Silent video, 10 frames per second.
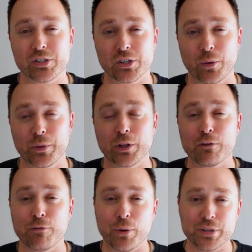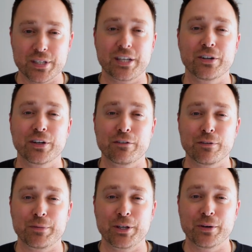So we look forward to hearing
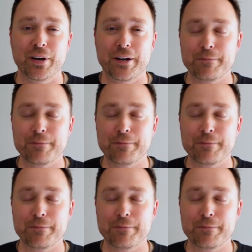from you.